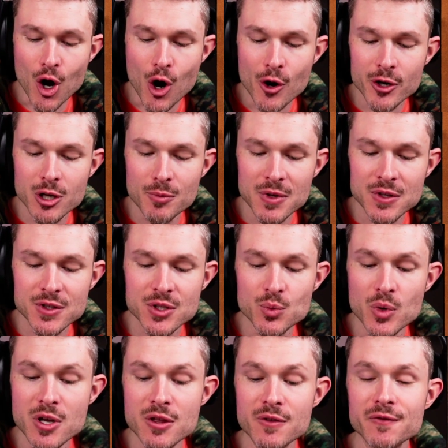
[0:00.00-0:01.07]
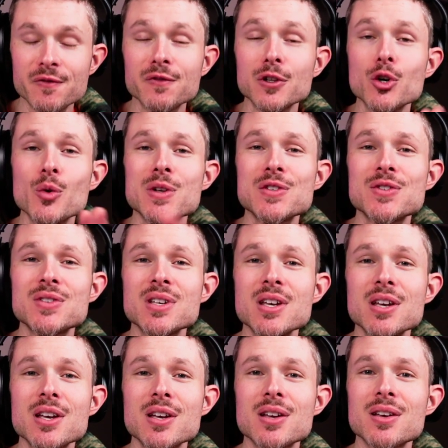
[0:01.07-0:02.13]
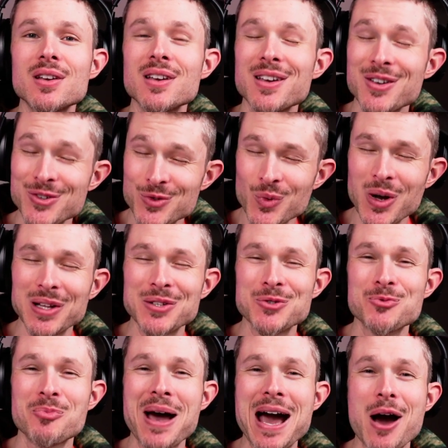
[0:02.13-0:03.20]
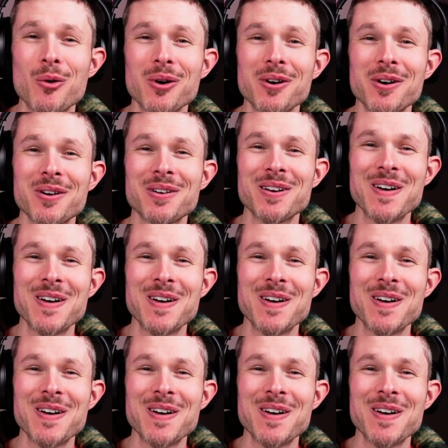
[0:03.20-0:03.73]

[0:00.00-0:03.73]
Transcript: arguments with fluency as well as power.